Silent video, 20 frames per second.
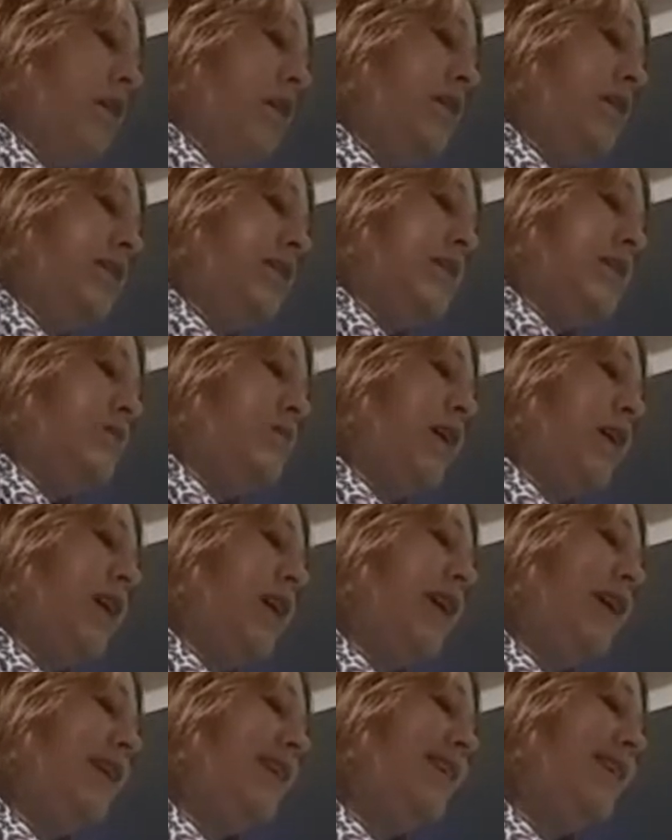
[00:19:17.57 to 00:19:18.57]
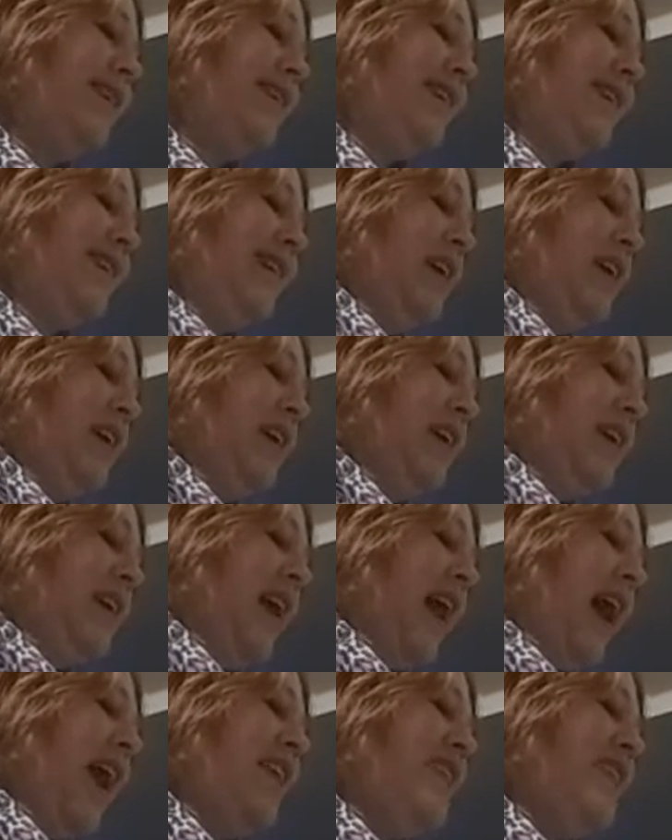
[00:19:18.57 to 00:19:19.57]
This is why
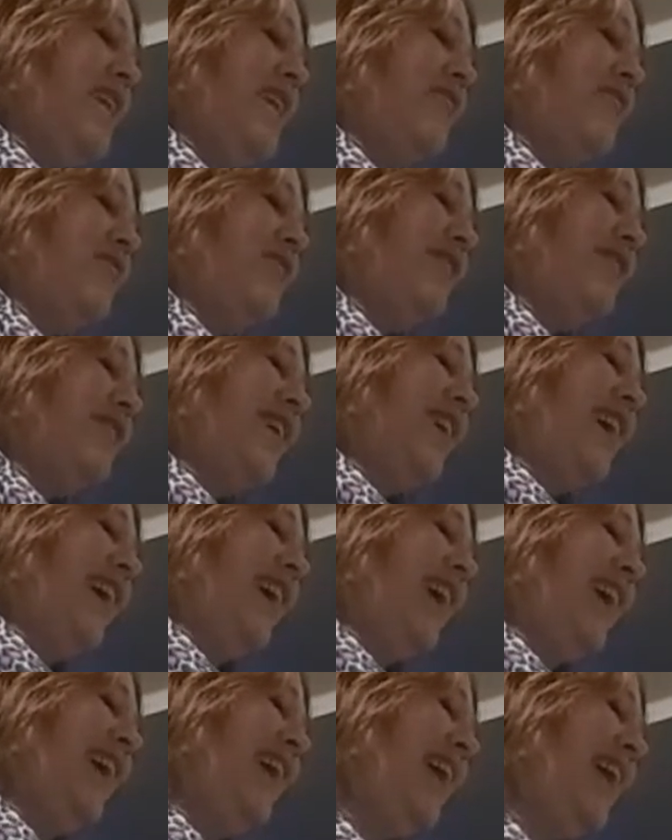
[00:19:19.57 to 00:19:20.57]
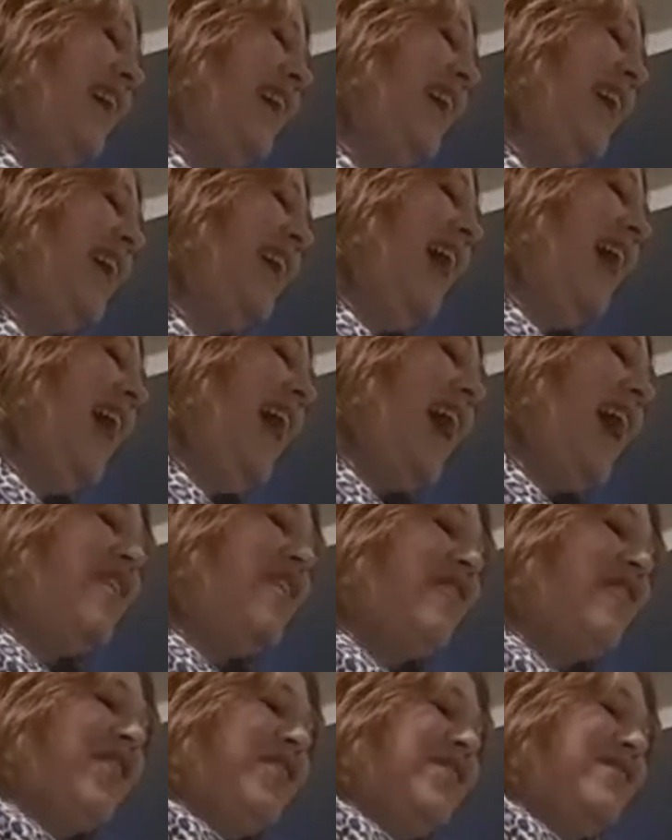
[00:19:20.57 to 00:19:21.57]
I never I
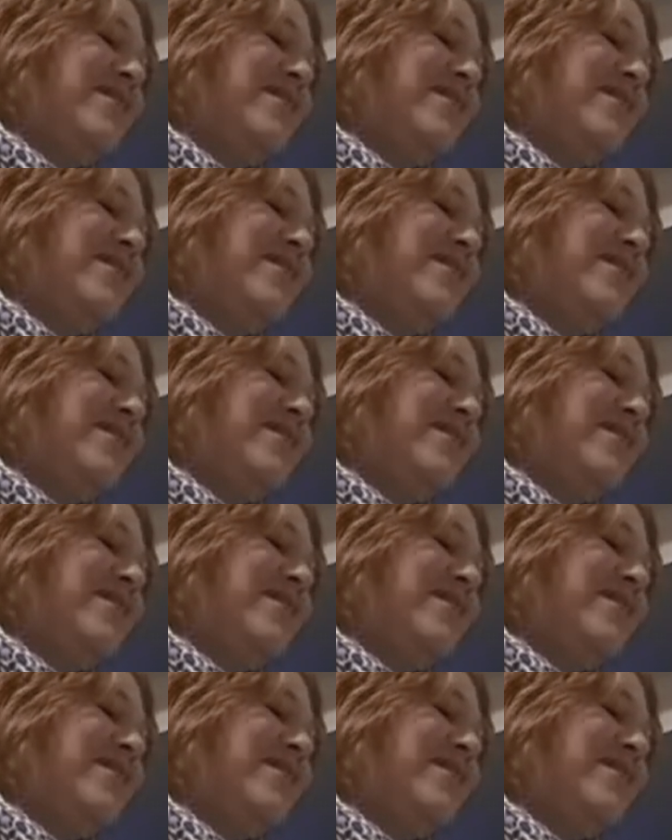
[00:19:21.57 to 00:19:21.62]
never use